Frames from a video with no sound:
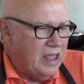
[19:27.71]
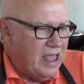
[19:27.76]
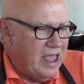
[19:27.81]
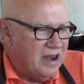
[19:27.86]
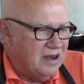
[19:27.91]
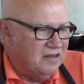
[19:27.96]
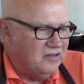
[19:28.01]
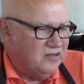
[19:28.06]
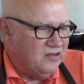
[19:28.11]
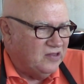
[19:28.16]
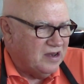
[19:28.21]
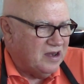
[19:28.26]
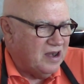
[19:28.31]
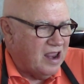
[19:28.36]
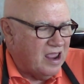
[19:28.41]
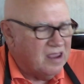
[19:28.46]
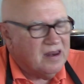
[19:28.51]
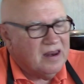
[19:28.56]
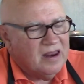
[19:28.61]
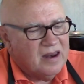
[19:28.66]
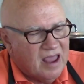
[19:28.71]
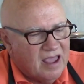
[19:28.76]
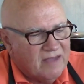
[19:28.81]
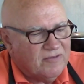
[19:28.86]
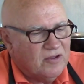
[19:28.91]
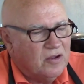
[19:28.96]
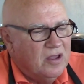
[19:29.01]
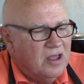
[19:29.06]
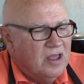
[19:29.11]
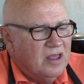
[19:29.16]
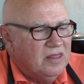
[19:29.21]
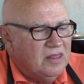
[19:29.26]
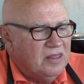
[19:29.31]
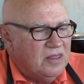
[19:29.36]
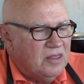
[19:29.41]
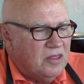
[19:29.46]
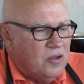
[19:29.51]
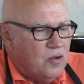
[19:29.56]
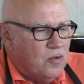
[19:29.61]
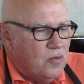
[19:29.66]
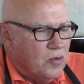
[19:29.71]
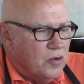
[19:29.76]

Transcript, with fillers: had to sit, you didn't have to, you